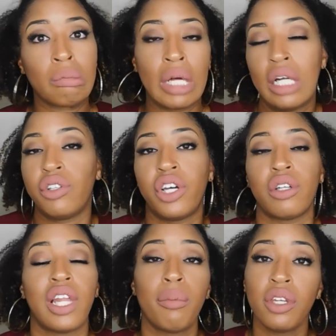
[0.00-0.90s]
I don't know.
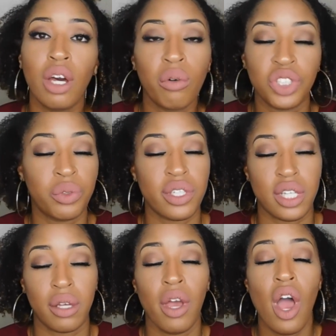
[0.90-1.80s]
Let me know what you want to
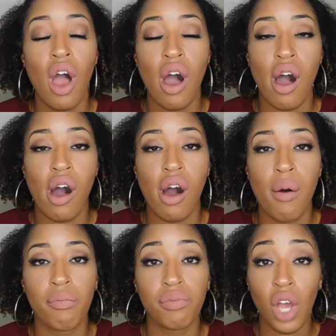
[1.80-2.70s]
see.
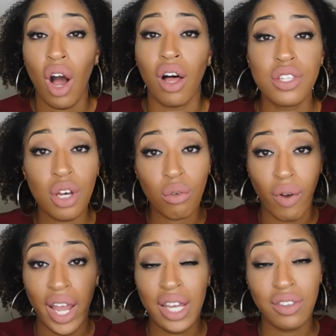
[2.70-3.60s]
Um, also,
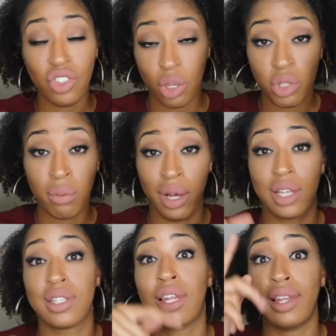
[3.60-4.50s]
write in the description
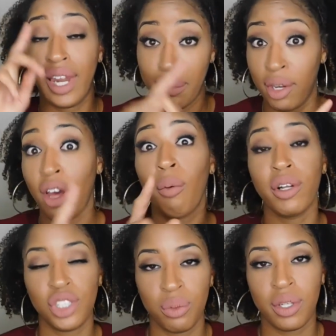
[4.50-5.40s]
box letting me know
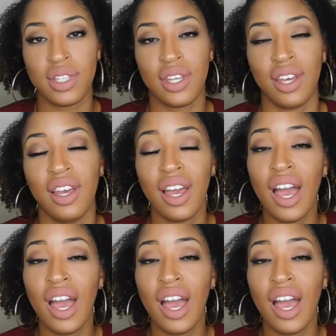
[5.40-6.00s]
what you want to see.